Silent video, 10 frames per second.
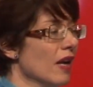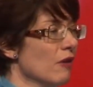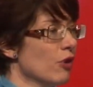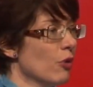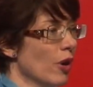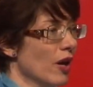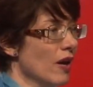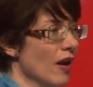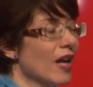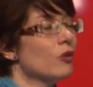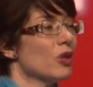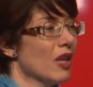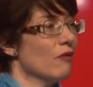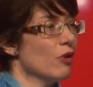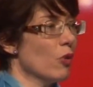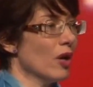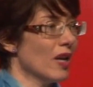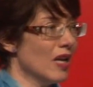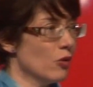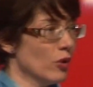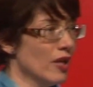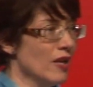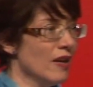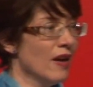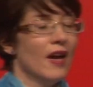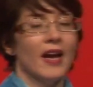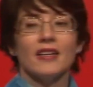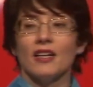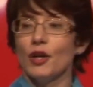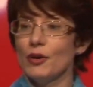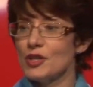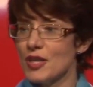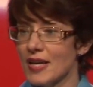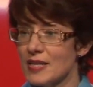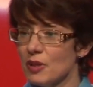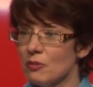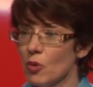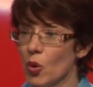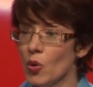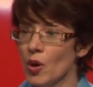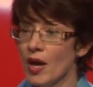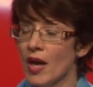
everywhere, and with everyone equally, and I'll go into that a bit more.